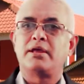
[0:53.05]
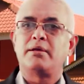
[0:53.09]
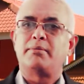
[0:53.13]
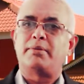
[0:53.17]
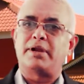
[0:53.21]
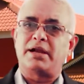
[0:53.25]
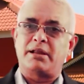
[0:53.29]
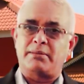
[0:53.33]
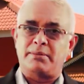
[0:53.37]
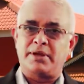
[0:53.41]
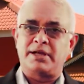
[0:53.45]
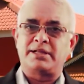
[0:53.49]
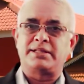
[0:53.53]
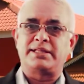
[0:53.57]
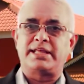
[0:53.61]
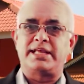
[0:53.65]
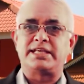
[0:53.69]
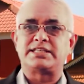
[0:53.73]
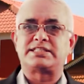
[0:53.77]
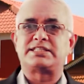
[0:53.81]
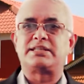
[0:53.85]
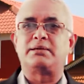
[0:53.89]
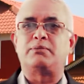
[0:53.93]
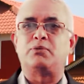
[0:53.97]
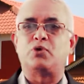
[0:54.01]
But among
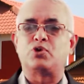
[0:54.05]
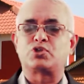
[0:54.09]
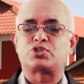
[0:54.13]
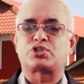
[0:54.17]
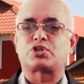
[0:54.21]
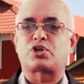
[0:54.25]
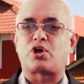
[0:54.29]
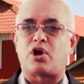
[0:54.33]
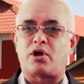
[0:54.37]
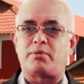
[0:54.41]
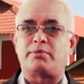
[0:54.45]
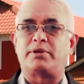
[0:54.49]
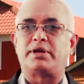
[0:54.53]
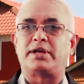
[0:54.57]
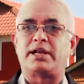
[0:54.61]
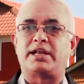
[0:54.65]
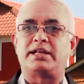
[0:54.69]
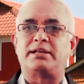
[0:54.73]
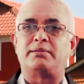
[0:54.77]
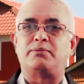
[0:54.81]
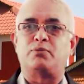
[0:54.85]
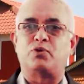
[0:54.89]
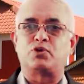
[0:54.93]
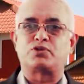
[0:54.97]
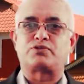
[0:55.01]
these, the most common
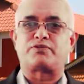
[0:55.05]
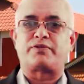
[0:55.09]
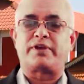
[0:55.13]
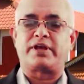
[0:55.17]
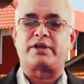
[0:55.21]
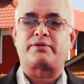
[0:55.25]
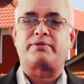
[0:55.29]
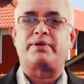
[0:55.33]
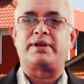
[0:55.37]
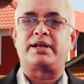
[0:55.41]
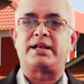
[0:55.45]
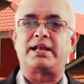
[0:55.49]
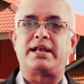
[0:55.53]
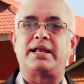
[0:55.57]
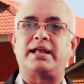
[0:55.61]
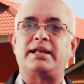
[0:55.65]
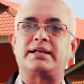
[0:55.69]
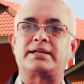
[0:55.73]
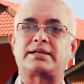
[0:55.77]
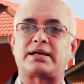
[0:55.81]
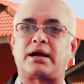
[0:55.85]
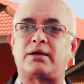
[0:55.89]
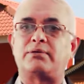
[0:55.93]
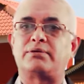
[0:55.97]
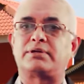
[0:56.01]
and the most frequently
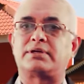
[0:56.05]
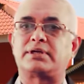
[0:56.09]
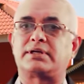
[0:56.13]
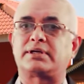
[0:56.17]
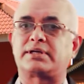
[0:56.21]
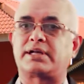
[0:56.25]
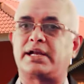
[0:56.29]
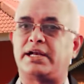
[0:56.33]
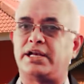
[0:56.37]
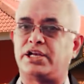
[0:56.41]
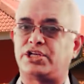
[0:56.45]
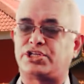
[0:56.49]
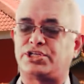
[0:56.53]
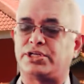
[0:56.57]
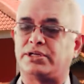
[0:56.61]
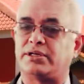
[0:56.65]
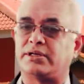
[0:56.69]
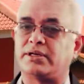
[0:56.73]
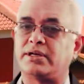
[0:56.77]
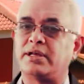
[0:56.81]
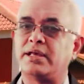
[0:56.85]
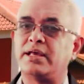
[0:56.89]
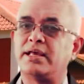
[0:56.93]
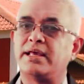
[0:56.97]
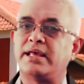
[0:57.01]
encountered
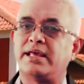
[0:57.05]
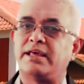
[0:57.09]
condition